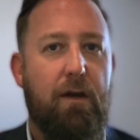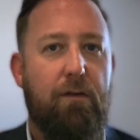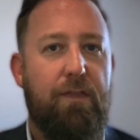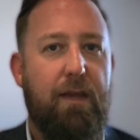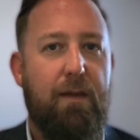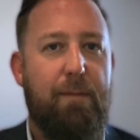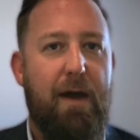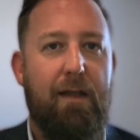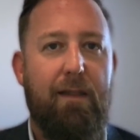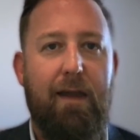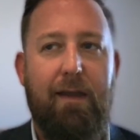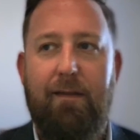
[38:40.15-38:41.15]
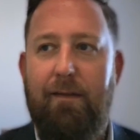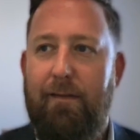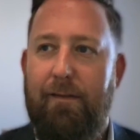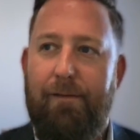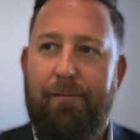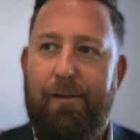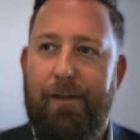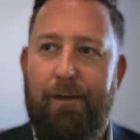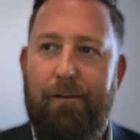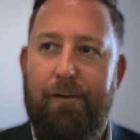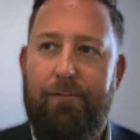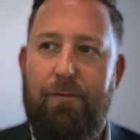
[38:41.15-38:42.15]
Think about like,
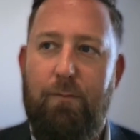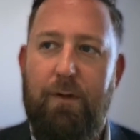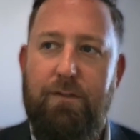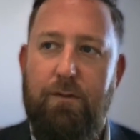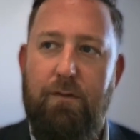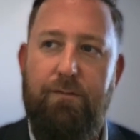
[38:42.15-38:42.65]
if you went to a